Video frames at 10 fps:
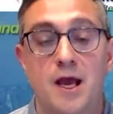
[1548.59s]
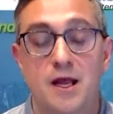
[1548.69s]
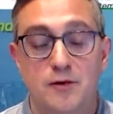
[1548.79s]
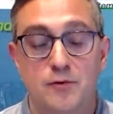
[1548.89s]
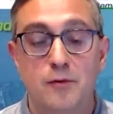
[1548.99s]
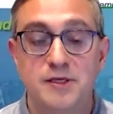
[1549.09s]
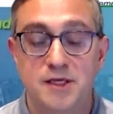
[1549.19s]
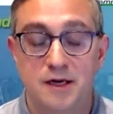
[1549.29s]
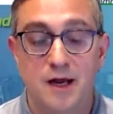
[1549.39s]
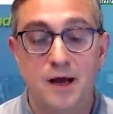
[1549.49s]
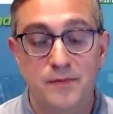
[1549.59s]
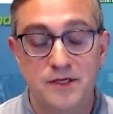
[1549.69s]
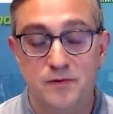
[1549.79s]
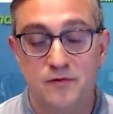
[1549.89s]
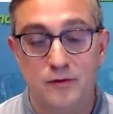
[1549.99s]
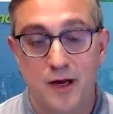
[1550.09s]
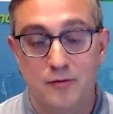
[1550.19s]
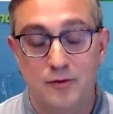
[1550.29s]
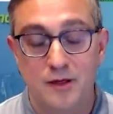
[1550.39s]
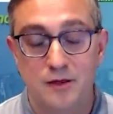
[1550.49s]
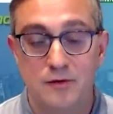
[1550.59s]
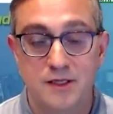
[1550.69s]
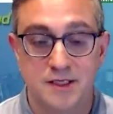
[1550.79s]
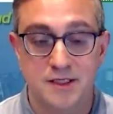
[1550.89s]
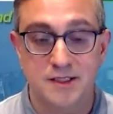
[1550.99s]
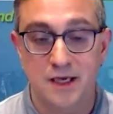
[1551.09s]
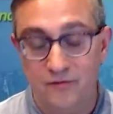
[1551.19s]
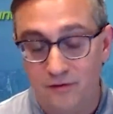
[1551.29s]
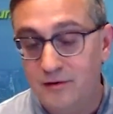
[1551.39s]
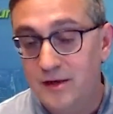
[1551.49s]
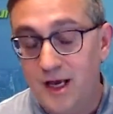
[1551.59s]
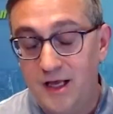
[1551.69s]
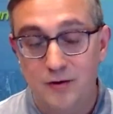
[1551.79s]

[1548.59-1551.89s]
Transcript: And the way we set it up is preferred equity units are safer,